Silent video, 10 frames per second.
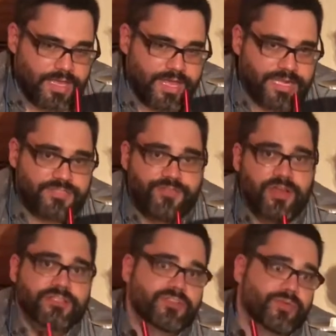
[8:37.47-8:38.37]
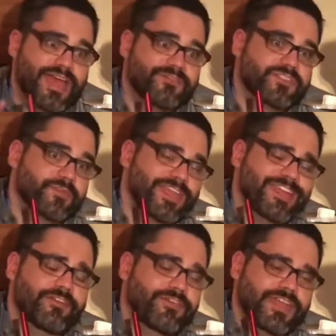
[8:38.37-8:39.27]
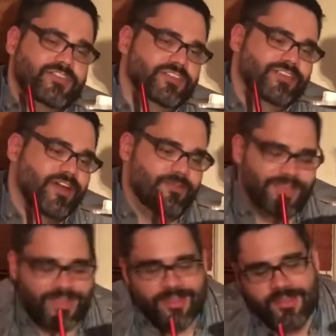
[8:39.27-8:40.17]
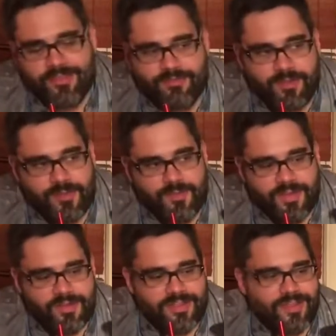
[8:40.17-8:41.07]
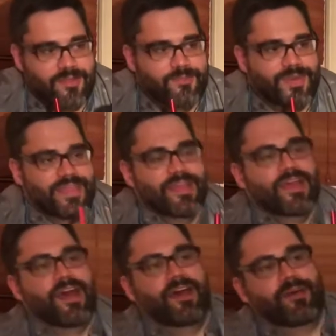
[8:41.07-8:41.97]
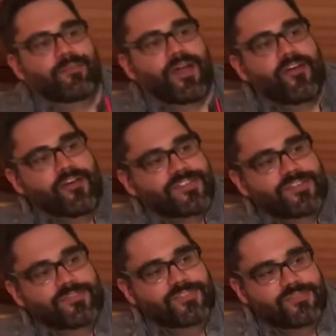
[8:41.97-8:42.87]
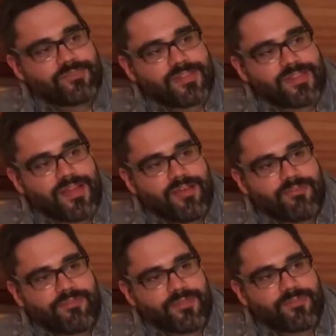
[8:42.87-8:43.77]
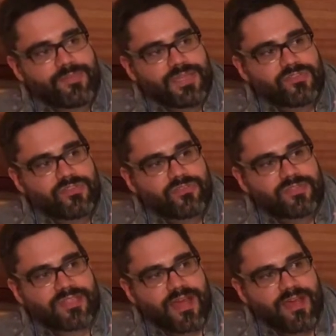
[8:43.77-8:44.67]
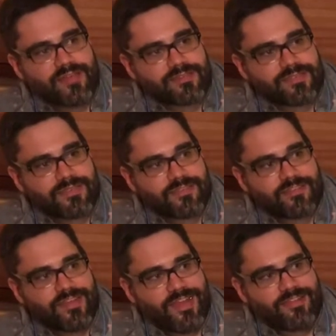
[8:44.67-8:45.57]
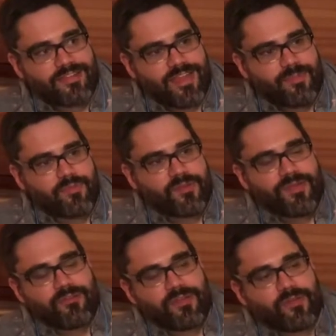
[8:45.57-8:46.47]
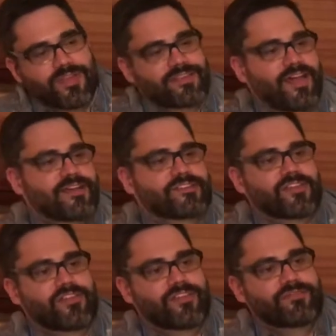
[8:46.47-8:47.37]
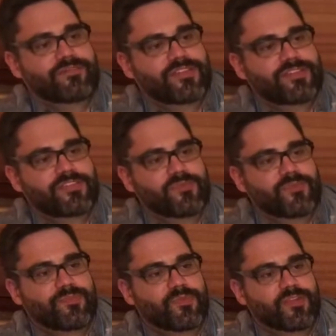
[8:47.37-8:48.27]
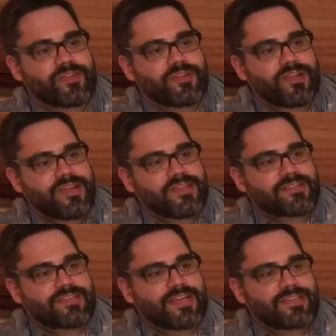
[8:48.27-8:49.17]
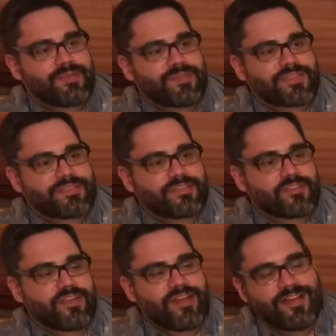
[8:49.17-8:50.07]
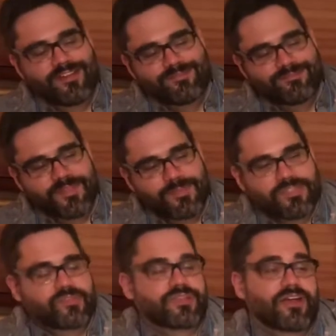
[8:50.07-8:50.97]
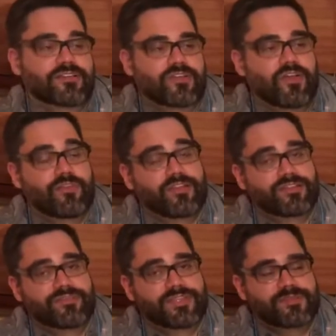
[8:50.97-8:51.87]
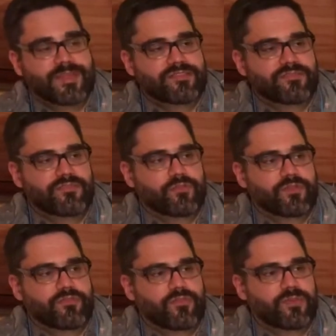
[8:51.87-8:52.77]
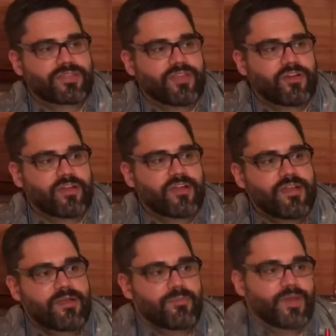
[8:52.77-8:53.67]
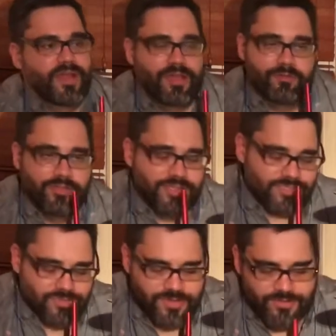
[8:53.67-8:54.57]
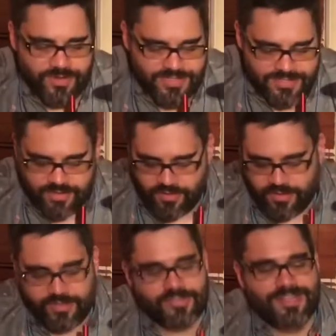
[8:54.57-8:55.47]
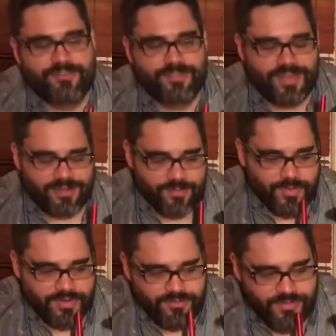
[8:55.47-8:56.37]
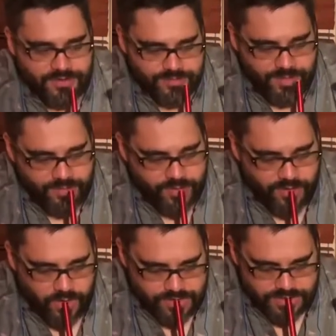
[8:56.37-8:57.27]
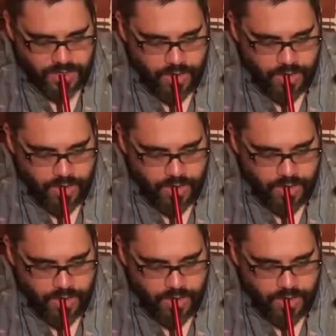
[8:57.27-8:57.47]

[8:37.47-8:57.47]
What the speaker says: And it's fun. So we have some innovation coming from an American company. I also do love B2's tongs. Gotta point them out real quick. Tongs aren't really super important. It's not that big a deal. The B2 tongs are relatively expensive for what they are, but I really enjoy them. They're nice and long. You're definitely not gonna burn your fingers playing with your coals.